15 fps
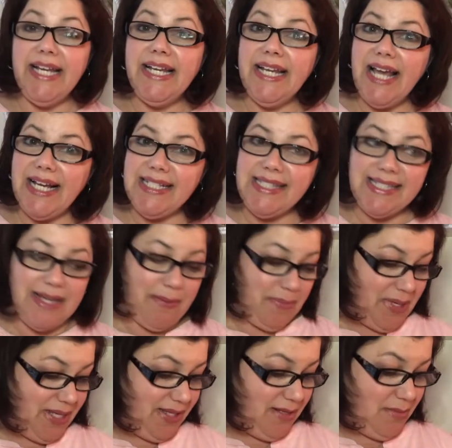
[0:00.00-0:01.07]
Next up
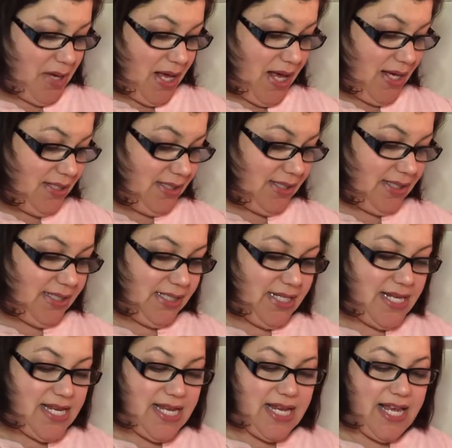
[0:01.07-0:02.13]
in the box
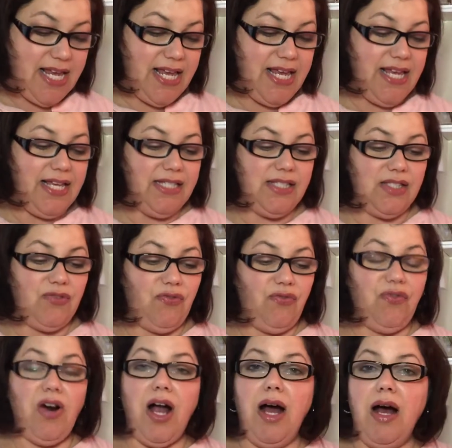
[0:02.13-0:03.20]
is
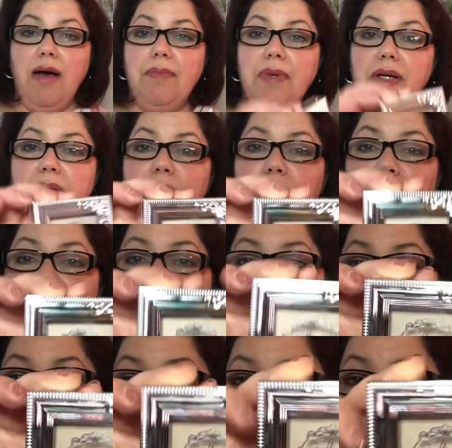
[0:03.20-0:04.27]
from Pretty
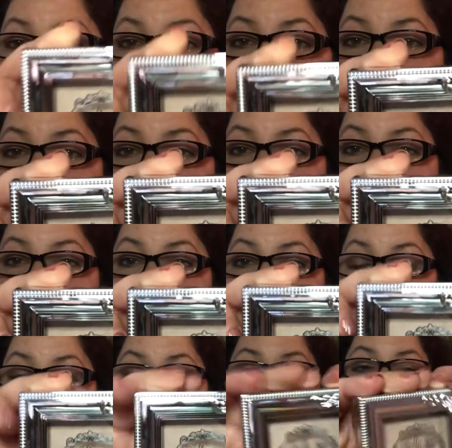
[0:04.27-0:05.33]
Vulgar.
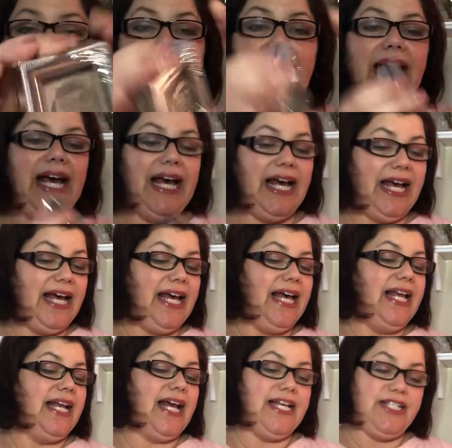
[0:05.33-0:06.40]

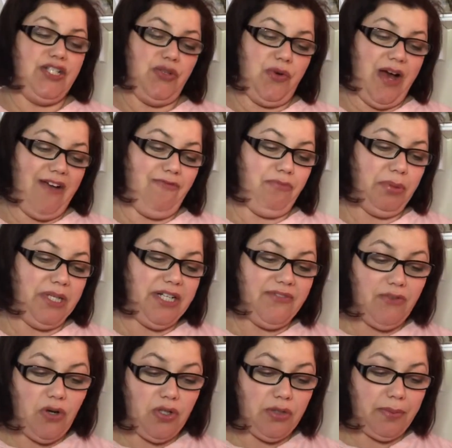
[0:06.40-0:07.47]
And I do have Pretty
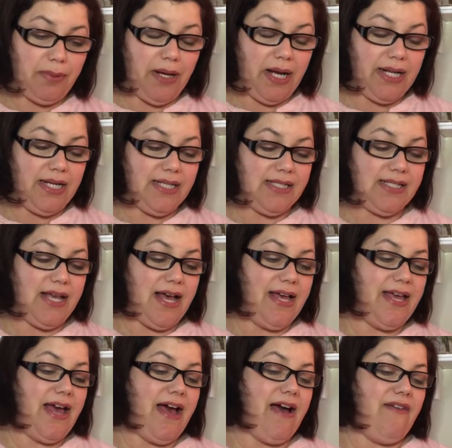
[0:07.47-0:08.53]
Vulgar products. I
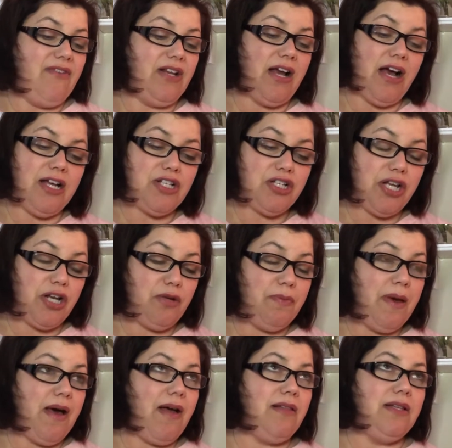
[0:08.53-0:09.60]
have an eyeshadow
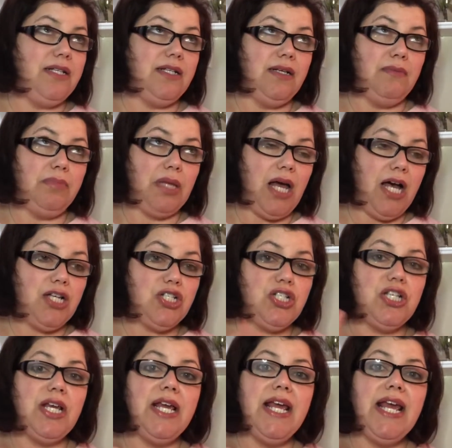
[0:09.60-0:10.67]
palette, a
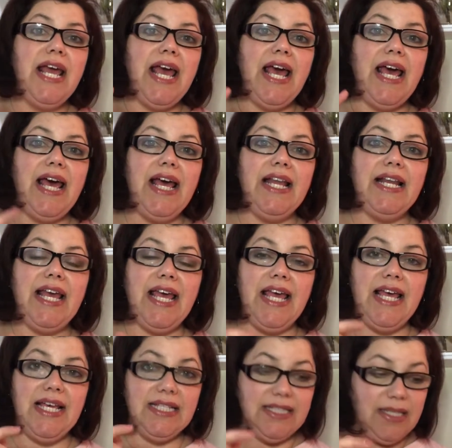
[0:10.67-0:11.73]
blush, and
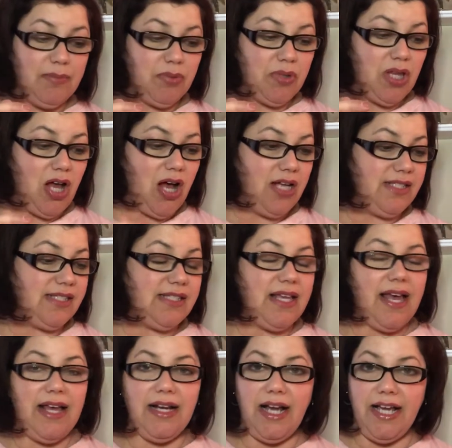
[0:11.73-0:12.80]
a lip gloss,
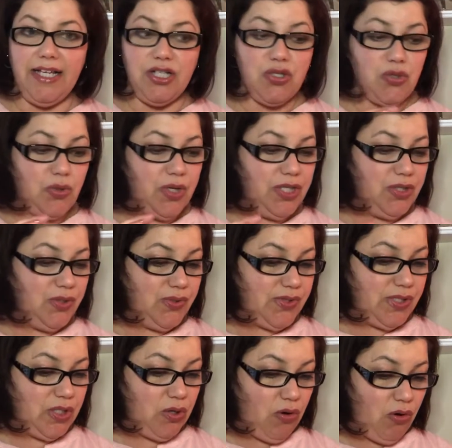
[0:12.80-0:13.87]
and I enjoy
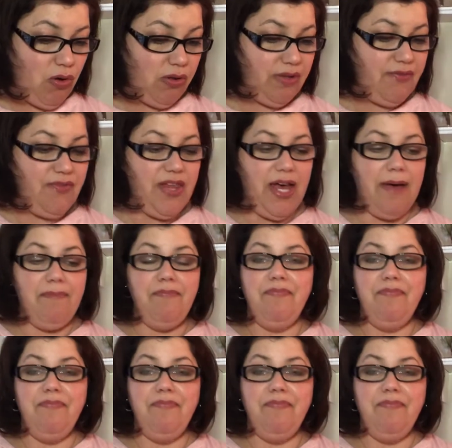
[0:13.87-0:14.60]
using all of them.